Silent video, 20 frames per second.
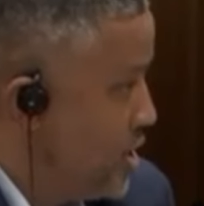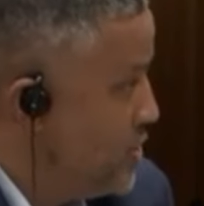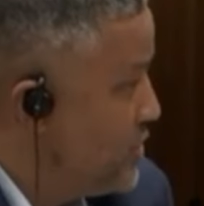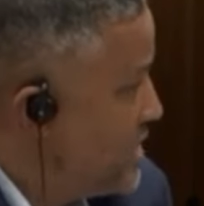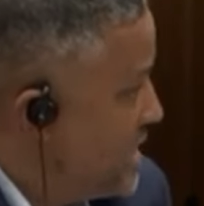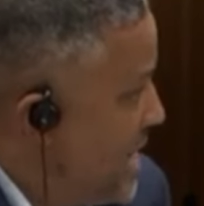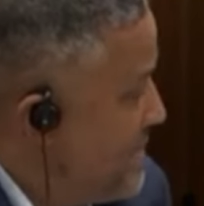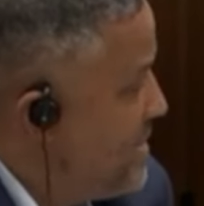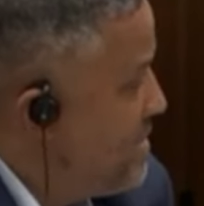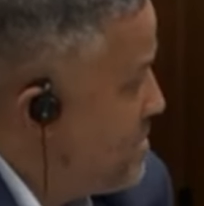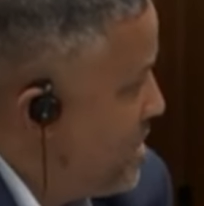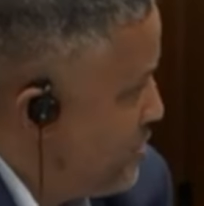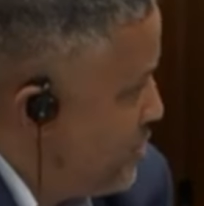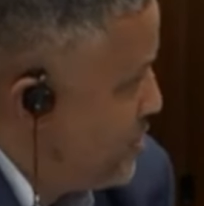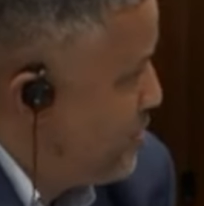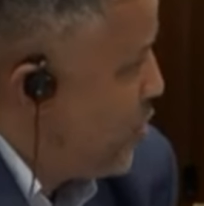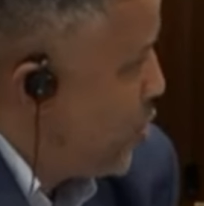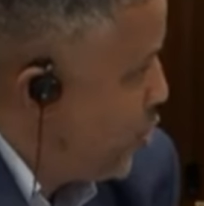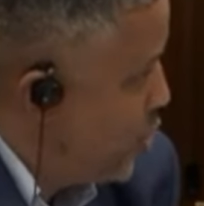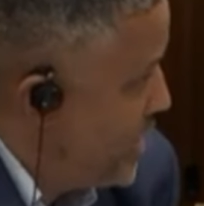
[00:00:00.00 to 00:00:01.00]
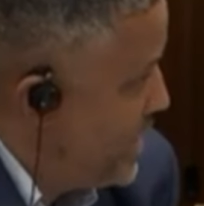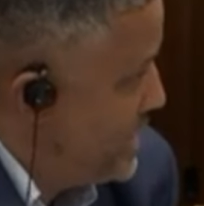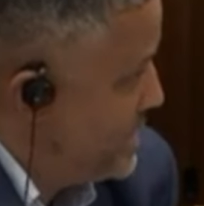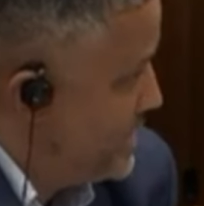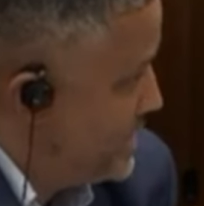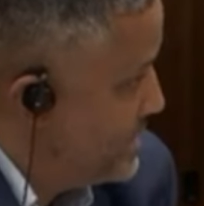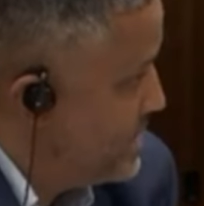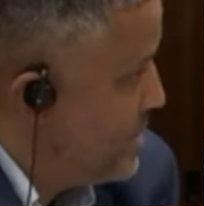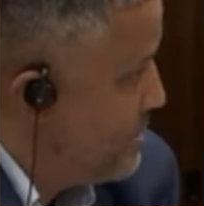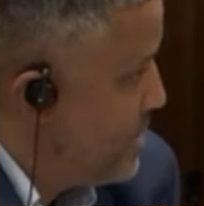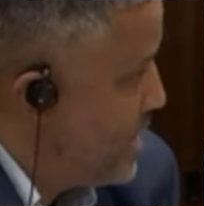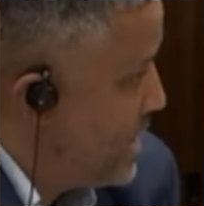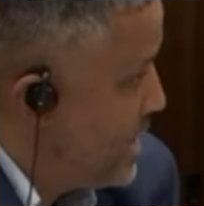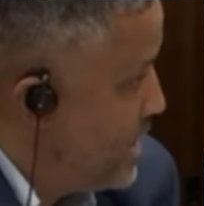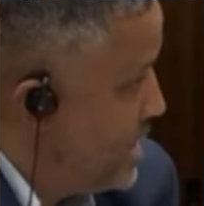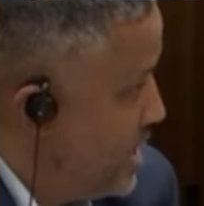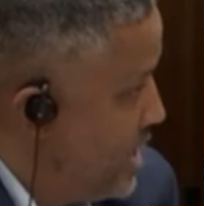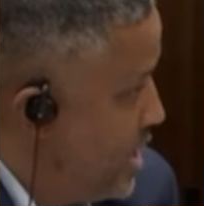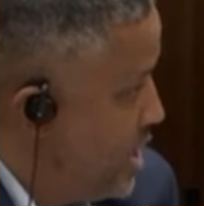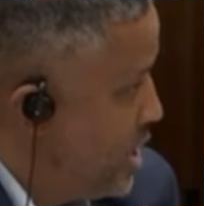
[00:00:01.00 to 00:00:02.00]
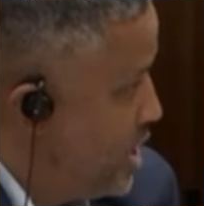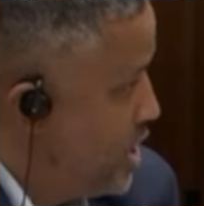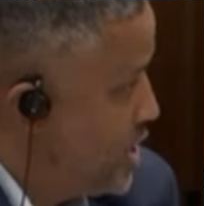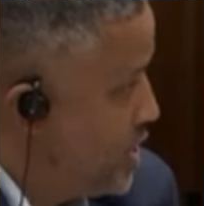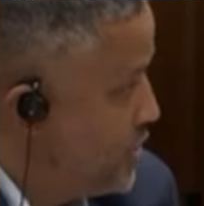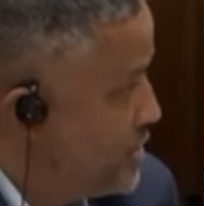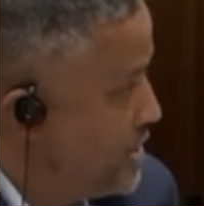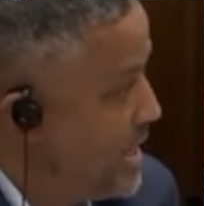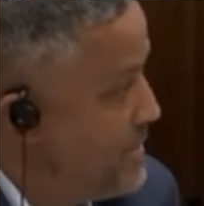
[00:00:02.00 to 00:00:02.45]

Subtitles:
You seem to be reporting to somebody. You